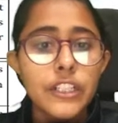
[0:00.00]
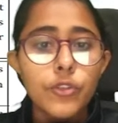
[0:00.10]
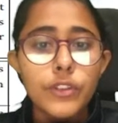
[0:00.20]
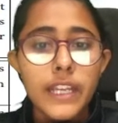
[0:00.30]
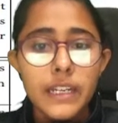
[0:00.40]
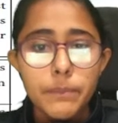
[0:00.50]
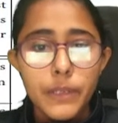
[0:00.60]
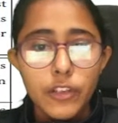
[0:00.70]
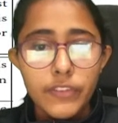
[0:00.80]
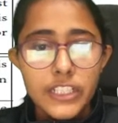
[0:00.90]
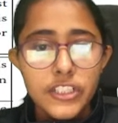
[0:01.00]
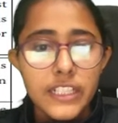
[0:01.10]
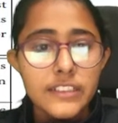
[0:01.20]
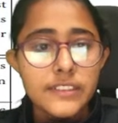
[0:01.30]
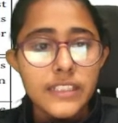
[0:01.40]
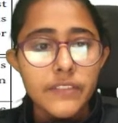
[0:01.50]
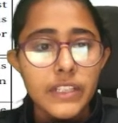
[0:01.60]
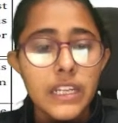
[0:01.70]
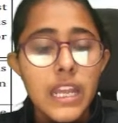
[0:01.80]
note and a bill of exchange is given.